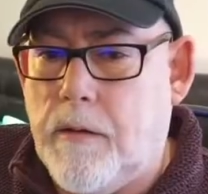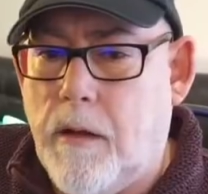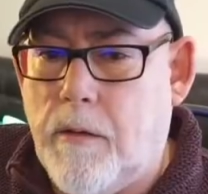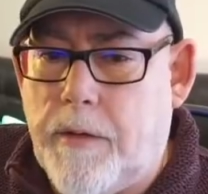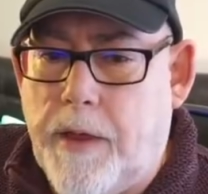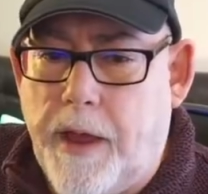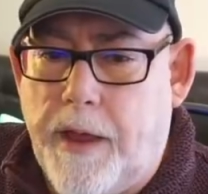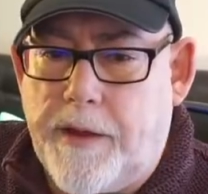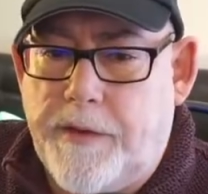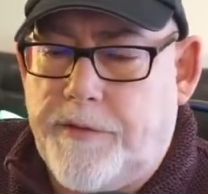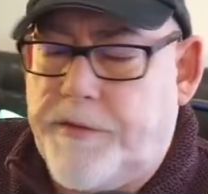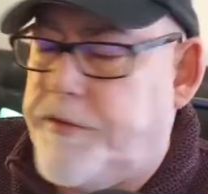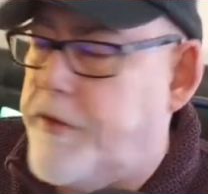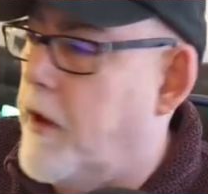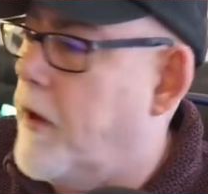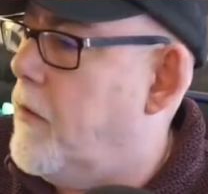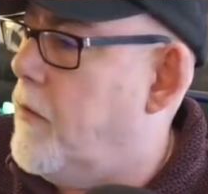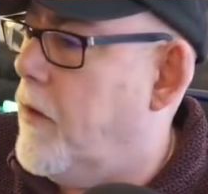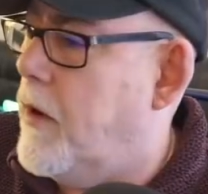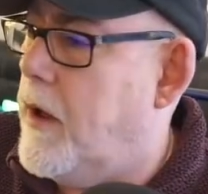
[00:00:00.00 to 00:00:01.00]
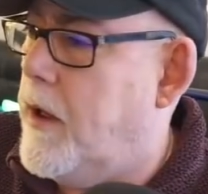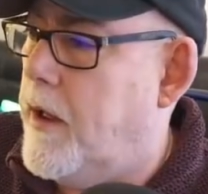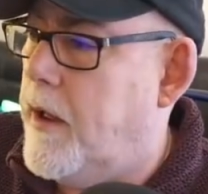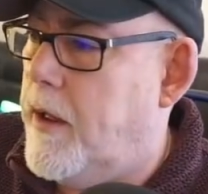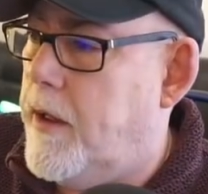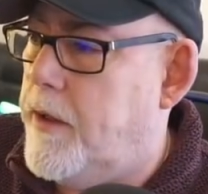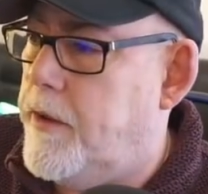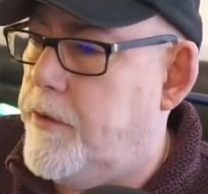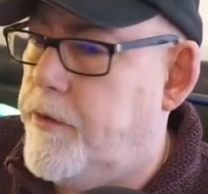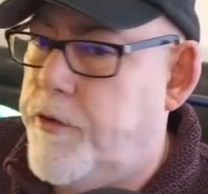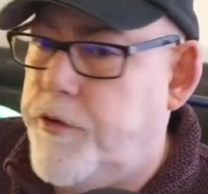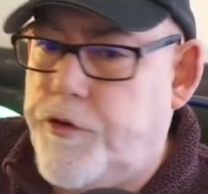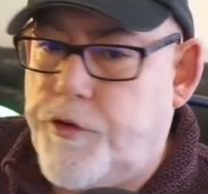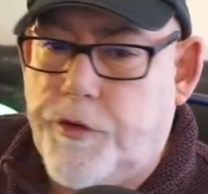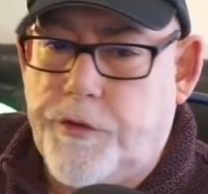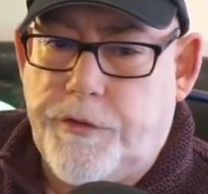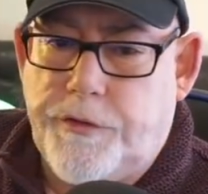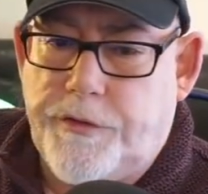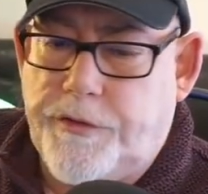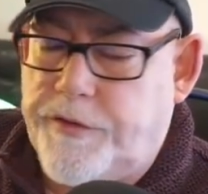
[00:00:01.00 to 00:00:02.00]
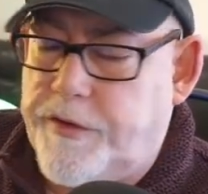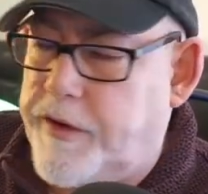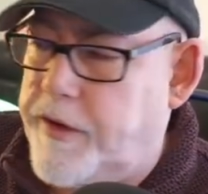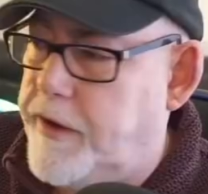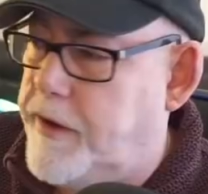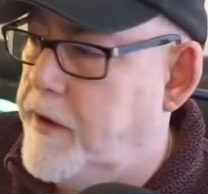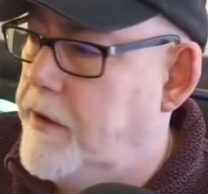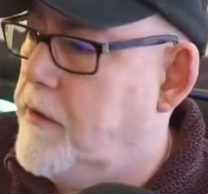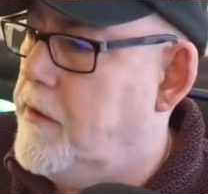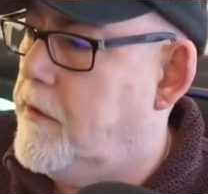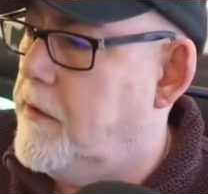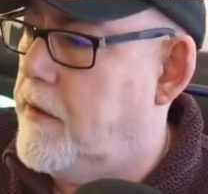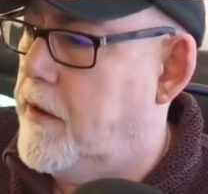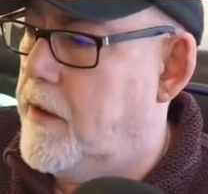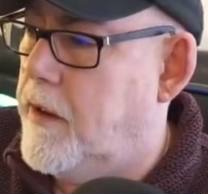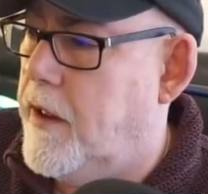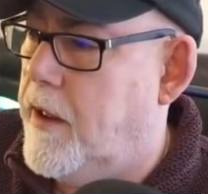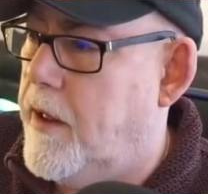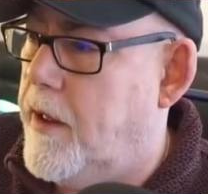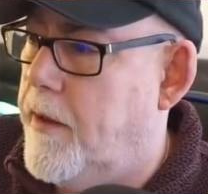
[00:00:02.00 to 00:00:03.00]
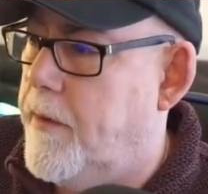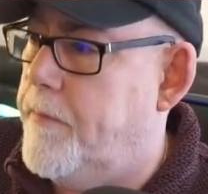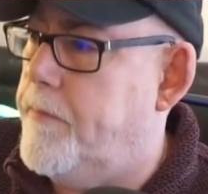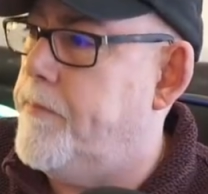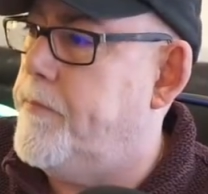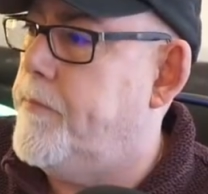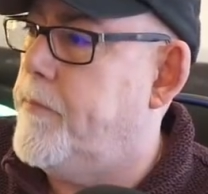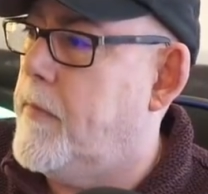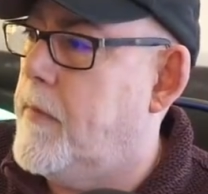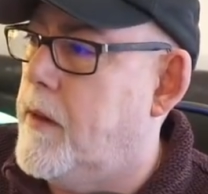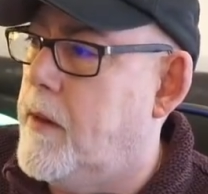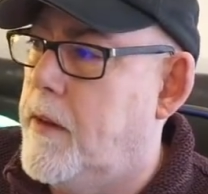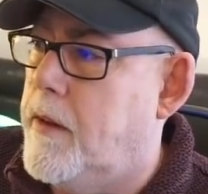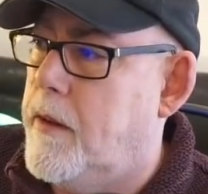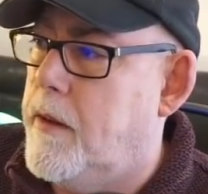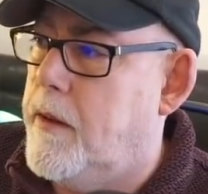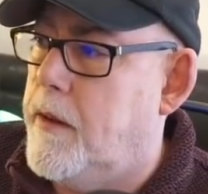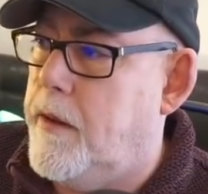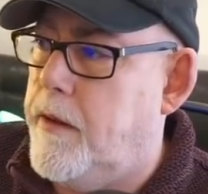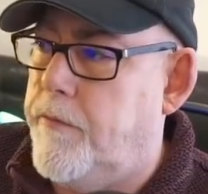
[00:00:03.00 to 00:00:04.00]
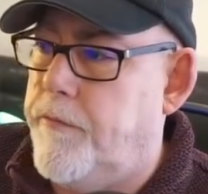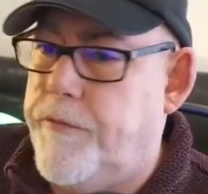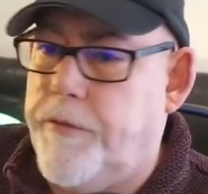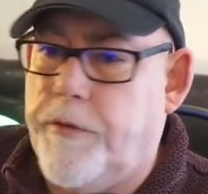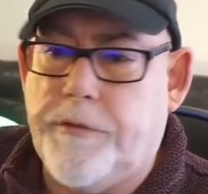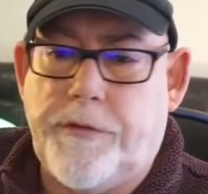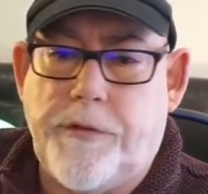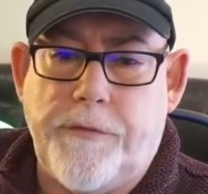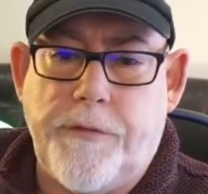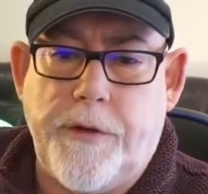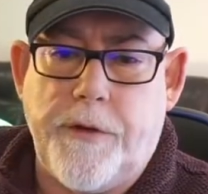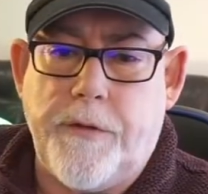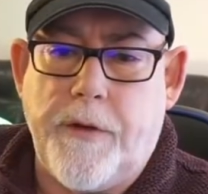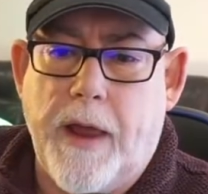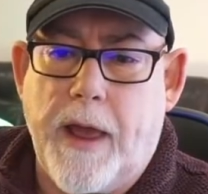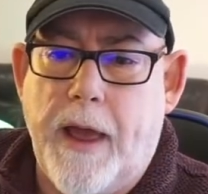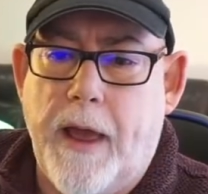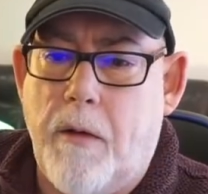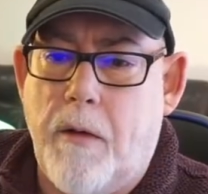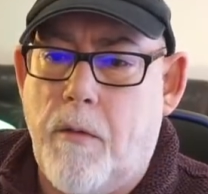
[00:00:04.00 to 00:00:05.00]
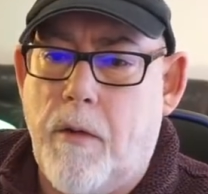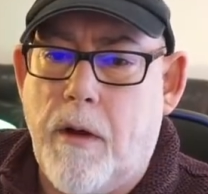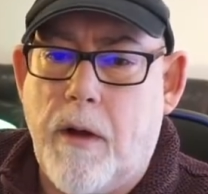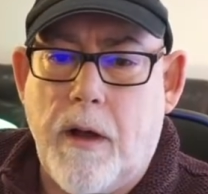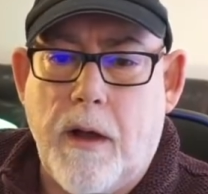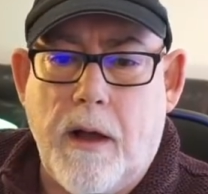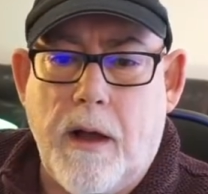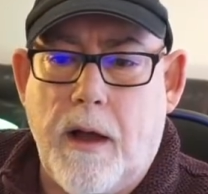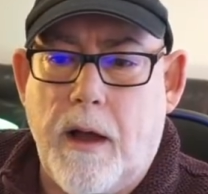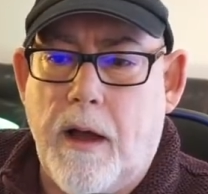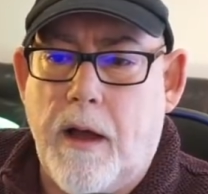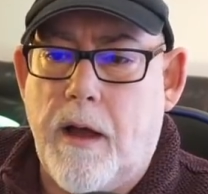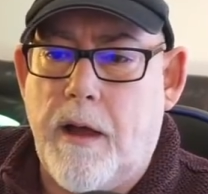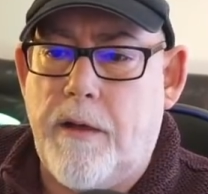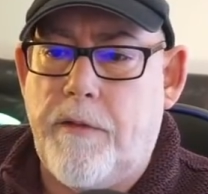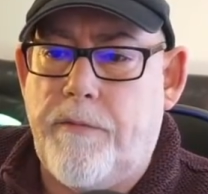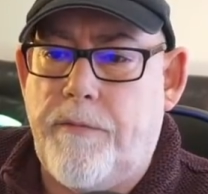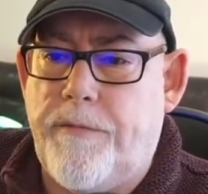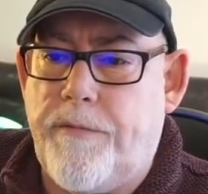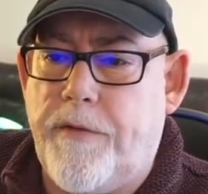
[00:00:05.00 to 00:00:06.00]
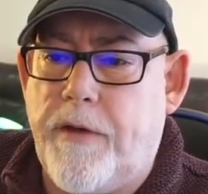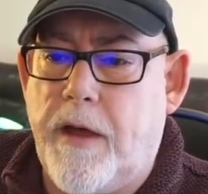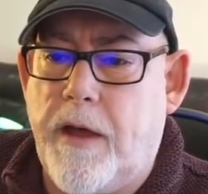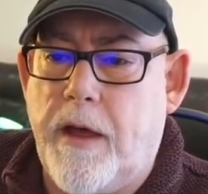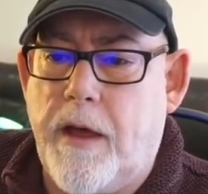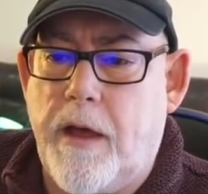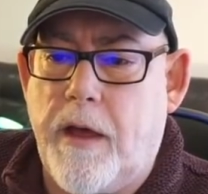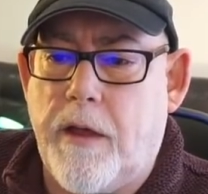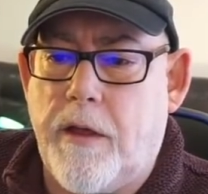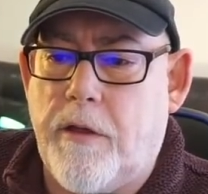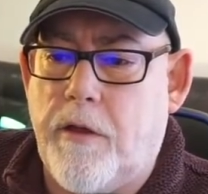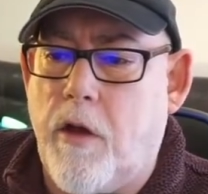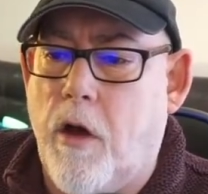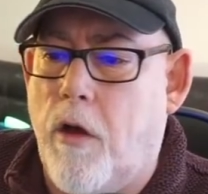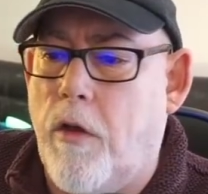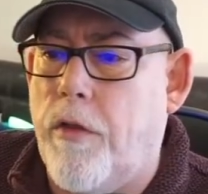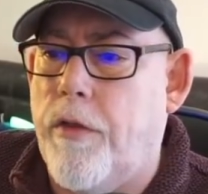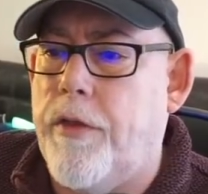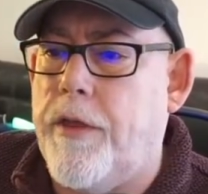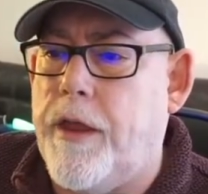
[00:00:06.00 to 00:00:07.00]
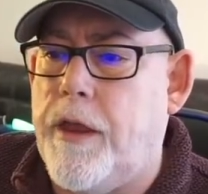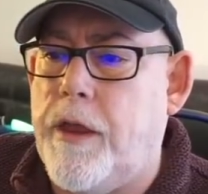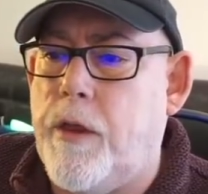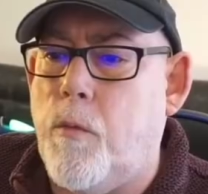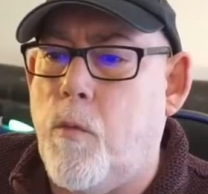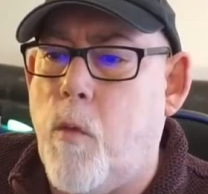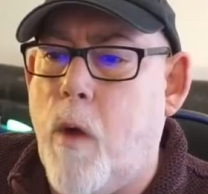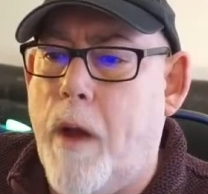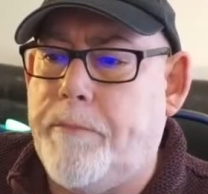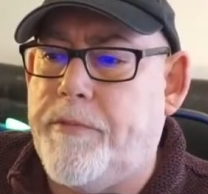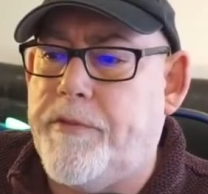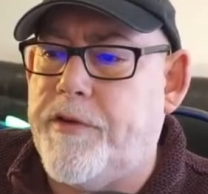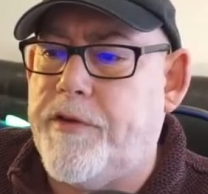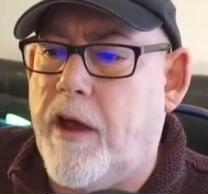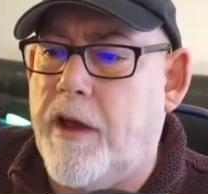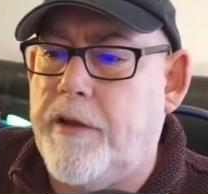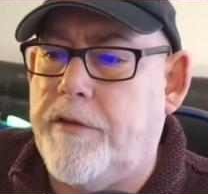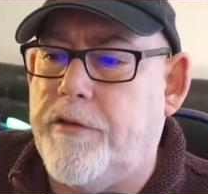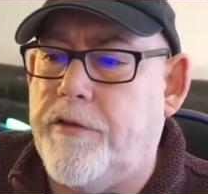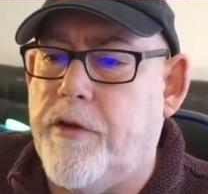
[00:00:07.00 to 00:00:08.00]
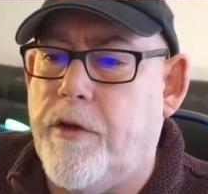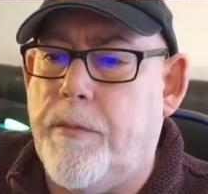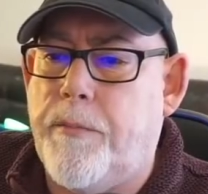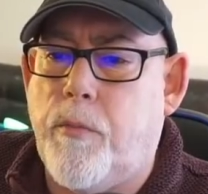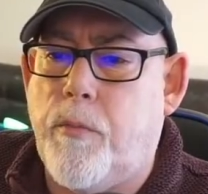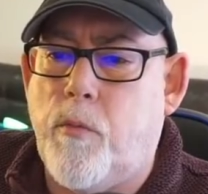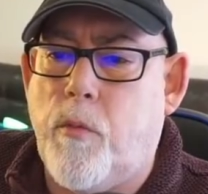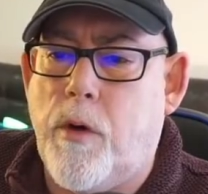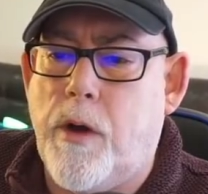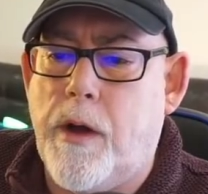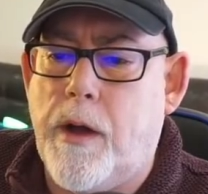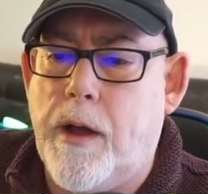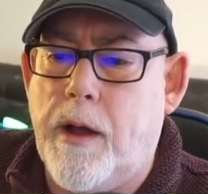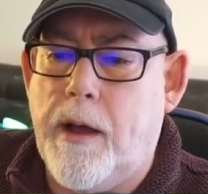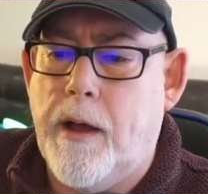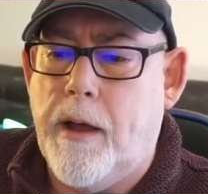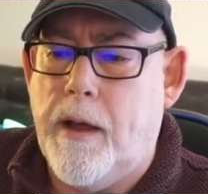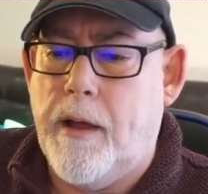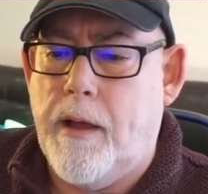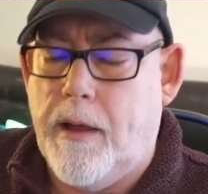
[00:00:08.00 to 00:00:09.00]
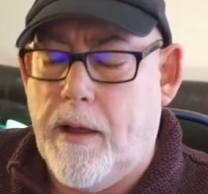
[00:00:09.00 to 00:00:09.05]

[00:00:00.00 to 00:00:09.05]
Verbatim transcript: Okay, so uh, you should see um, in front of you now, I've uh, got the website up where